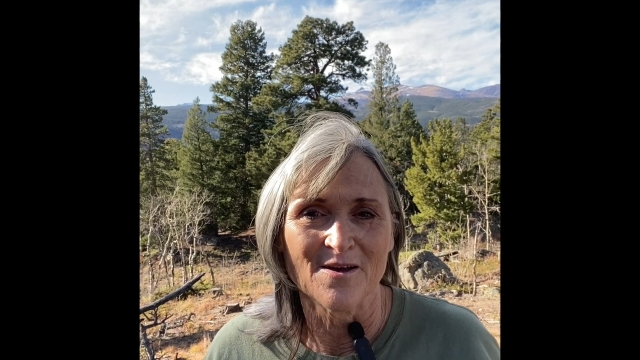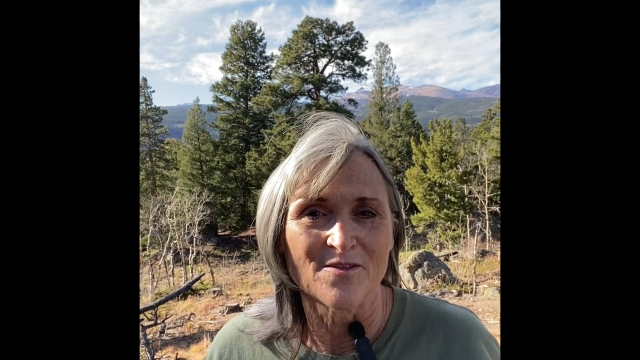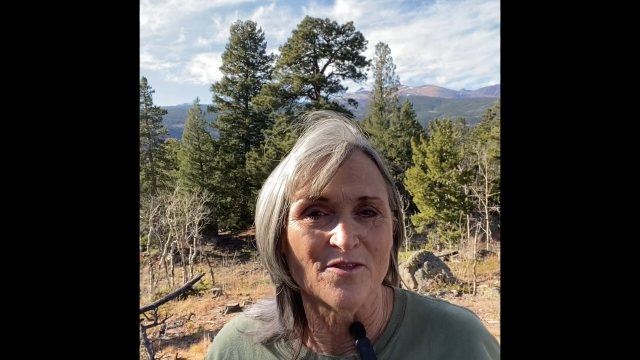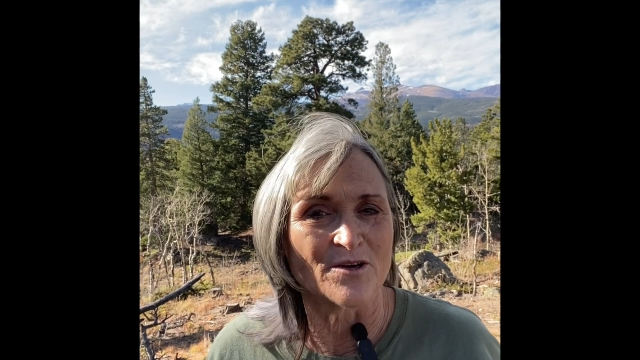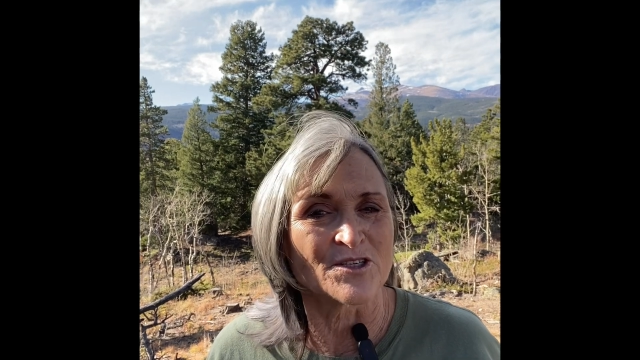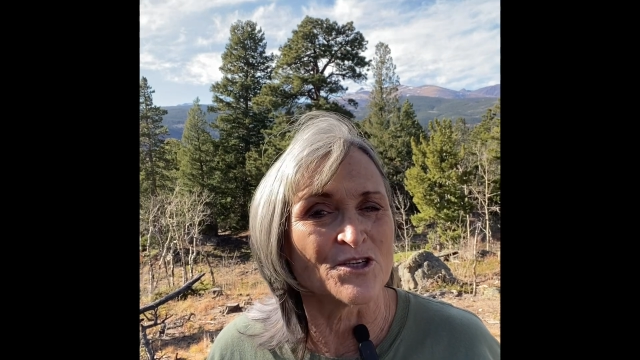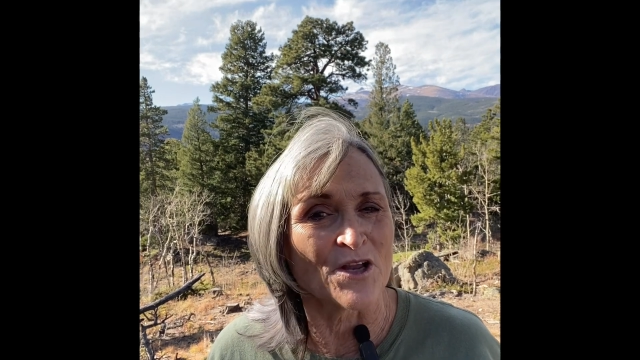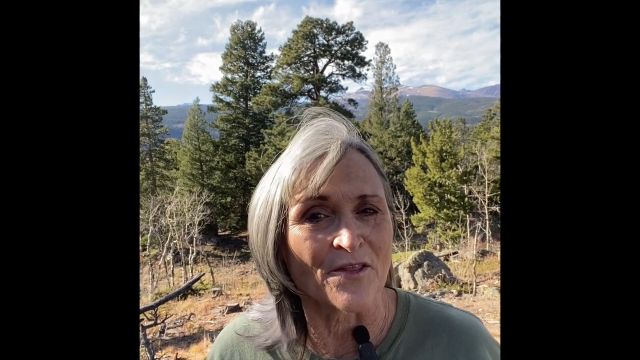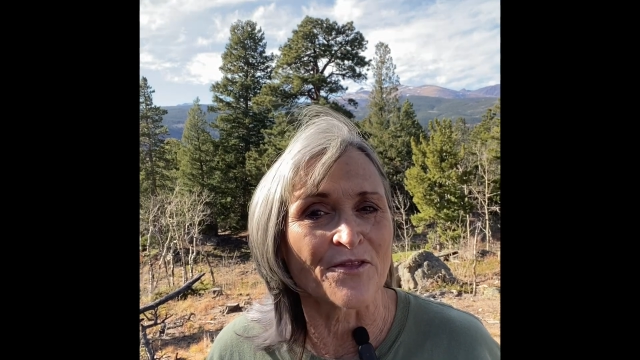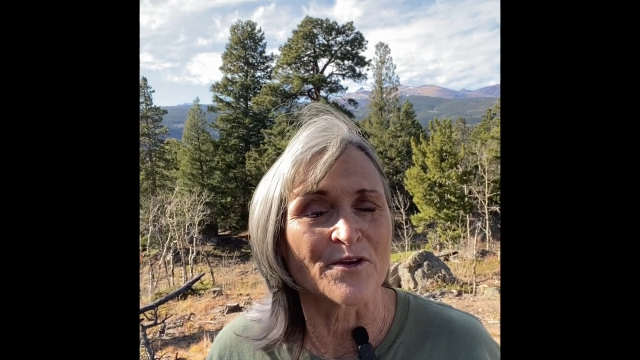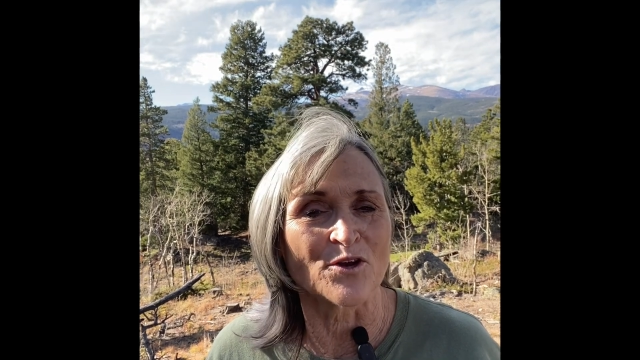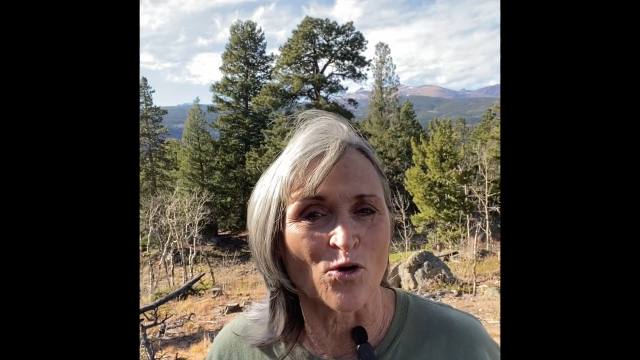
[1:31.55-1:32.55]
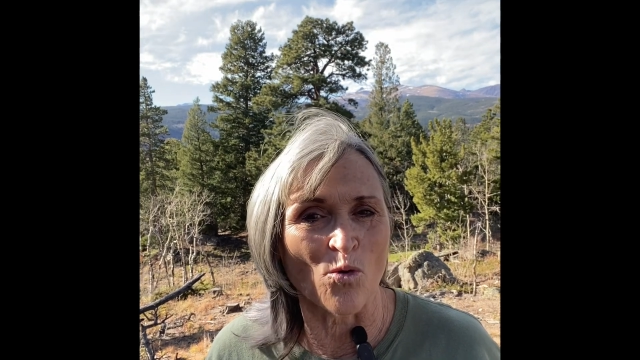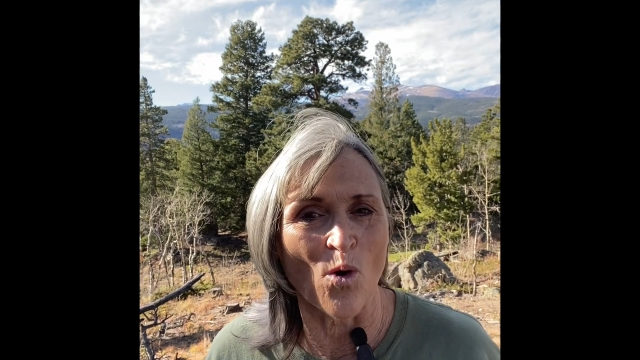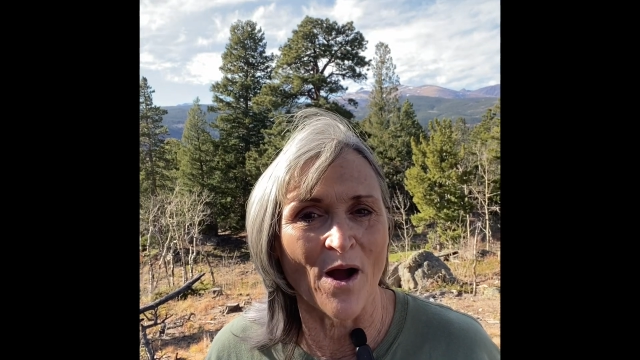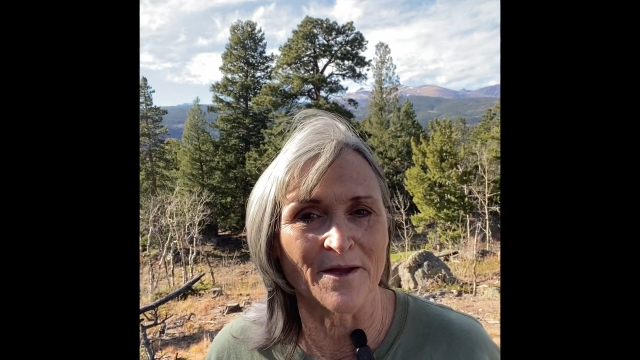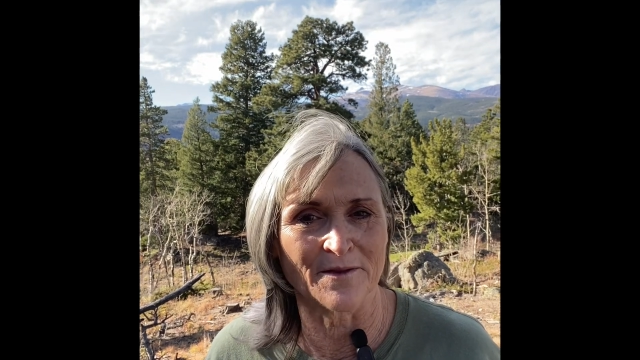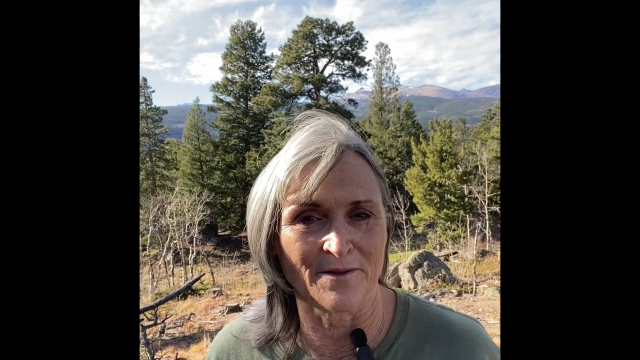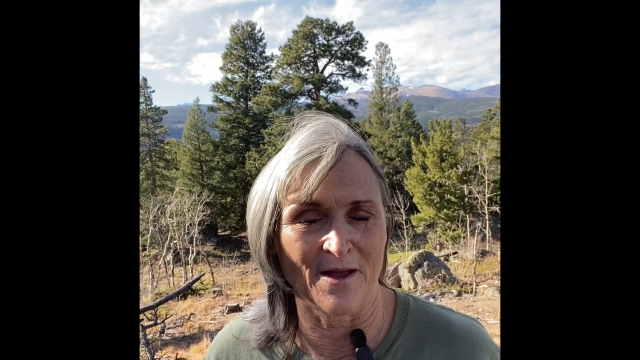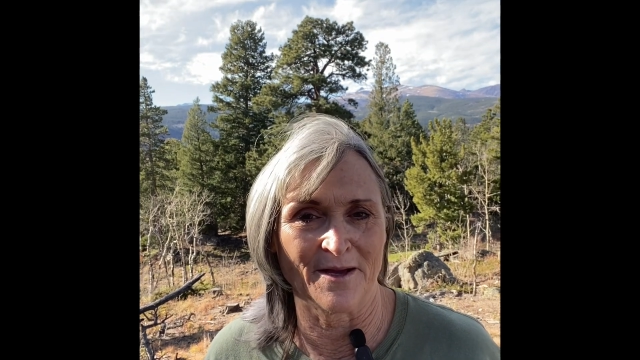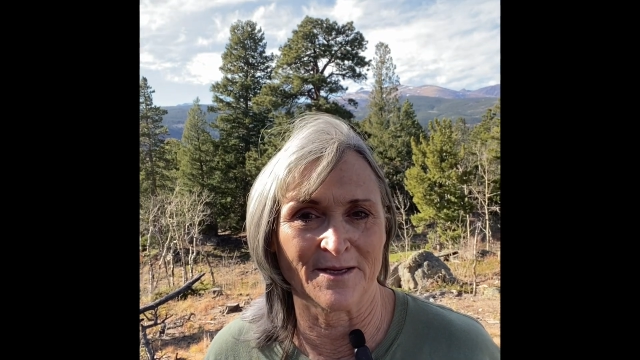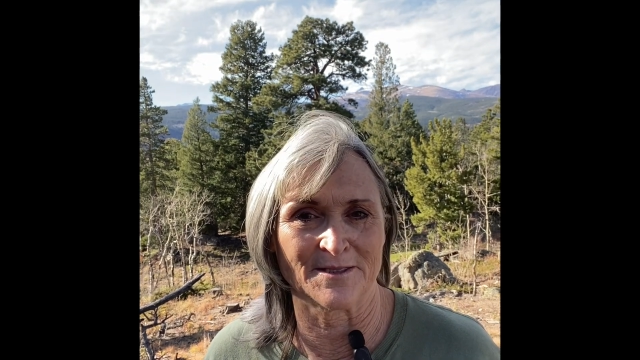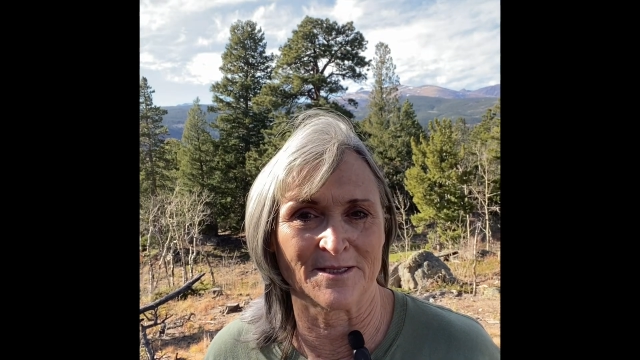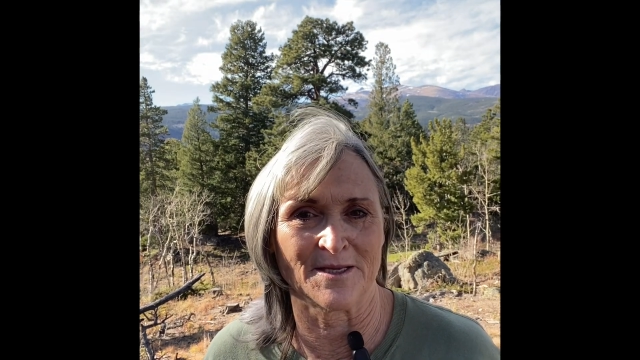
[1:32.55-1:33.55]
There's nothing quite
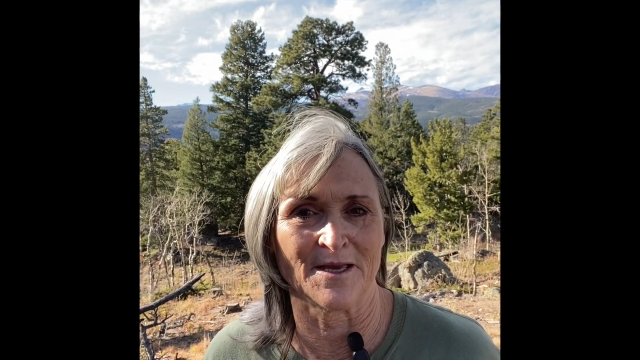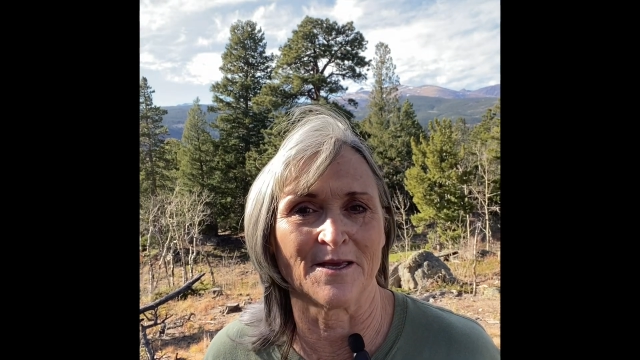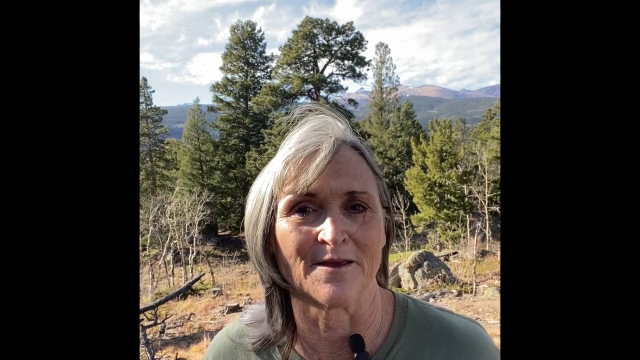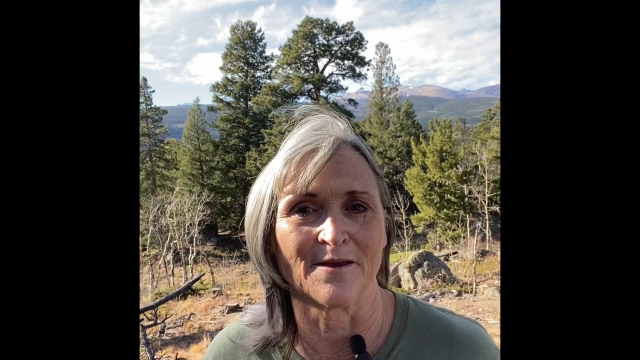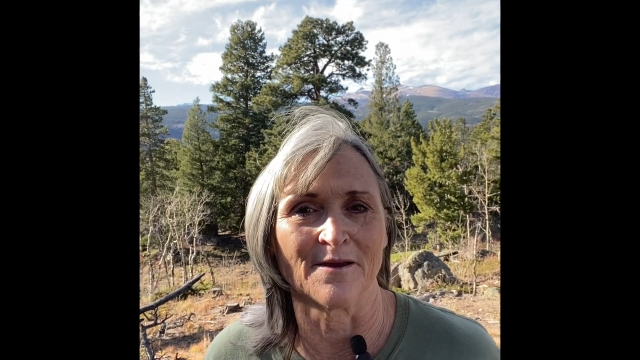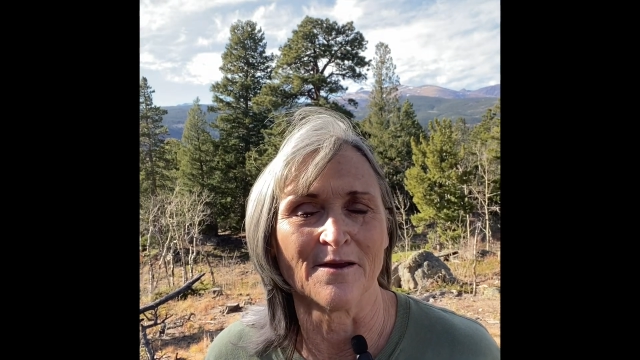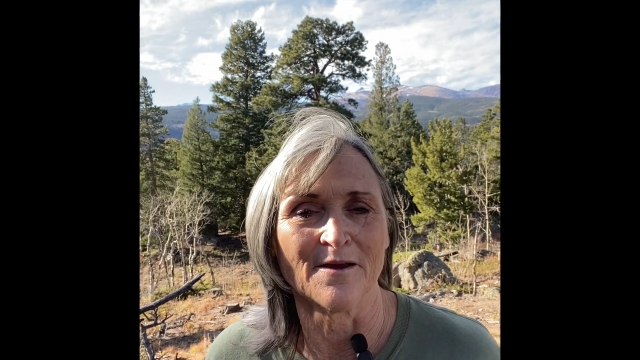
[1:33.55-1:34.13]
like seeing